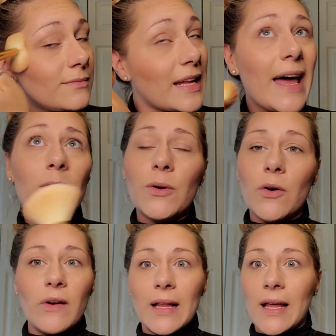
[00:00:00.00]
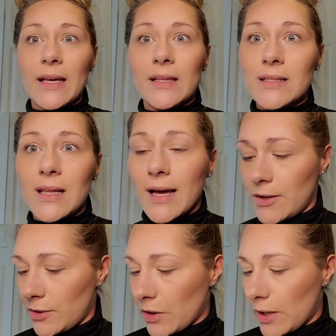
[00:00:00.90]
I don't know if I like this light
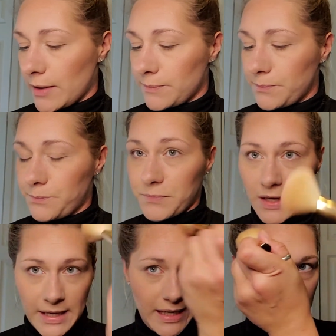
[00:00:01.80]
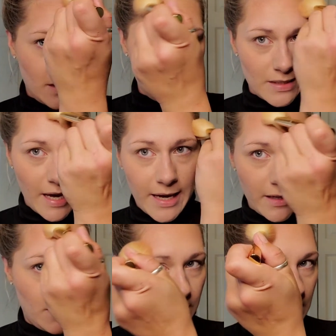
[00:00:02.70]
or not. I can't
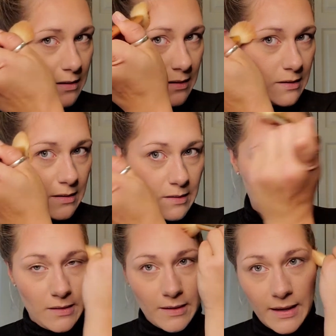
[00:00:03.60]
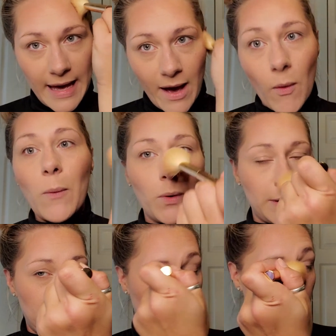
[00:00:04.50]
decide how I want
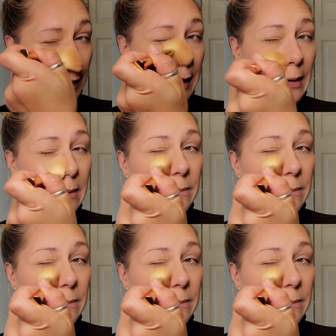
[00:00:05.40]
to do it.